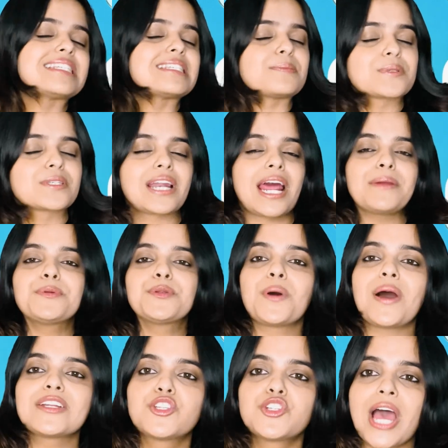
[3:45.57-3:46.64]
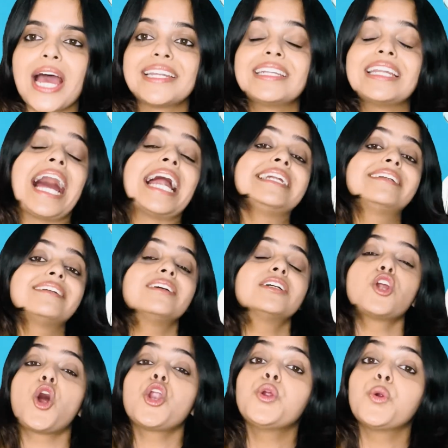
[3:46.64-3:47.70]
subscribe to our channel and
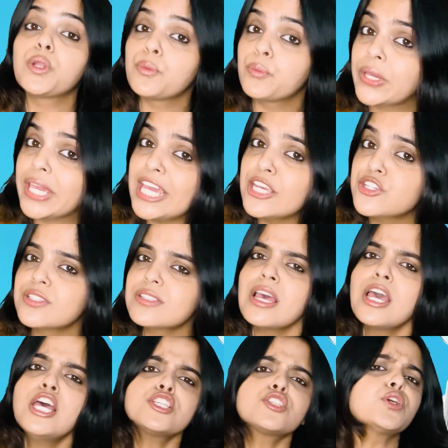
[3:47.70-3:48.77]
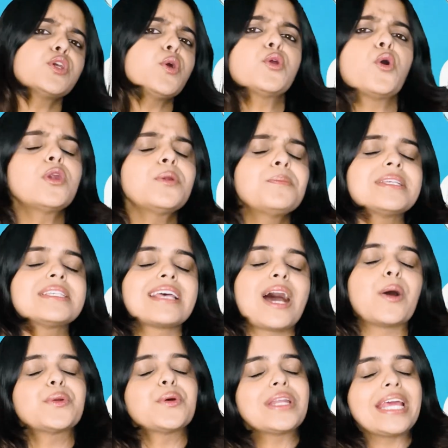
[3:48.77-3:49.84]
turn on notifications so you don't miss
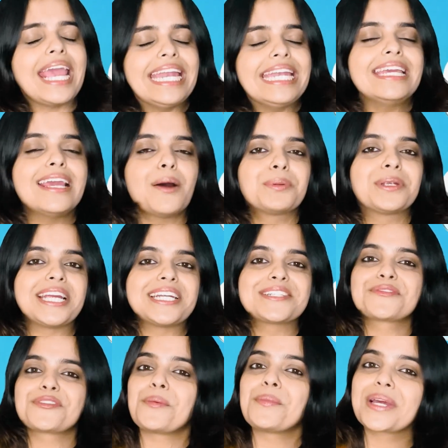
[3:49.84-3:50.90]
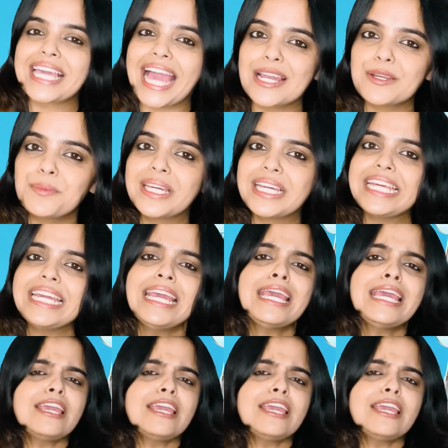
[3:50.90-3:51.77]
out on any updates from Academically.